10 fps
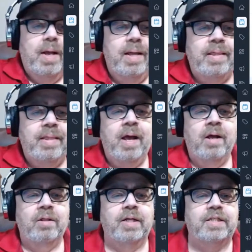And
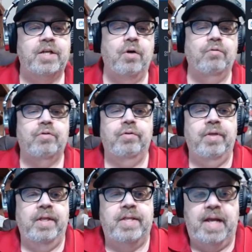now let's go to
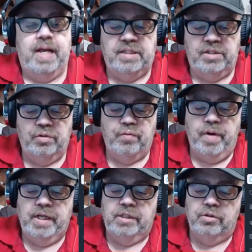the Texas
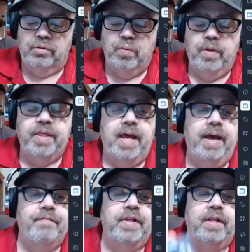Rangers with
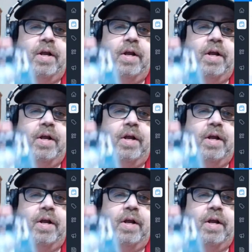Evan